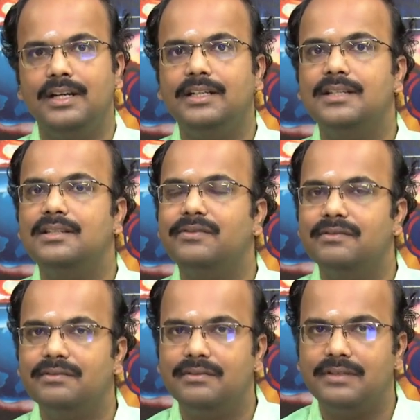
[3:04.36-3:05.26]
it is
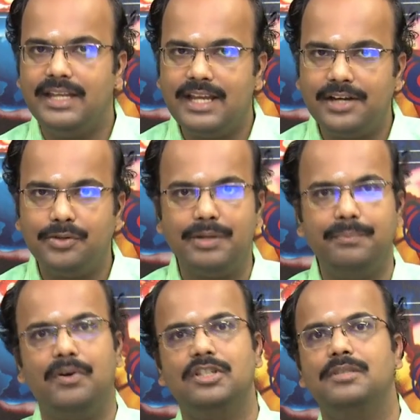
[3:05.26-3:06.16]
near to
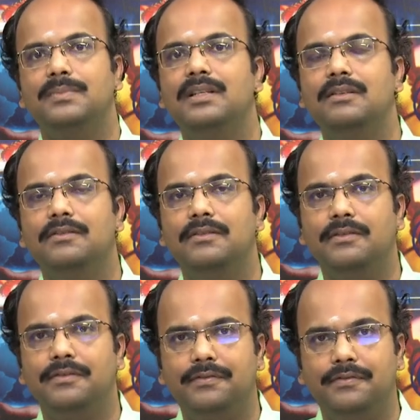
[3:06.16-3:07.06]
impossible
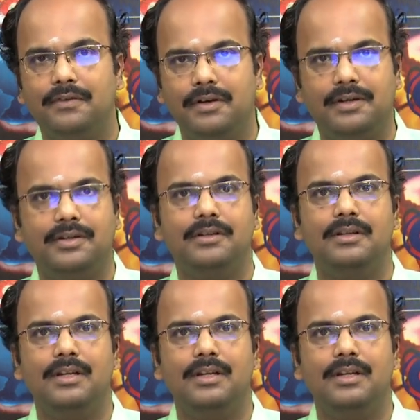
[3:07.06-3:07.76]
for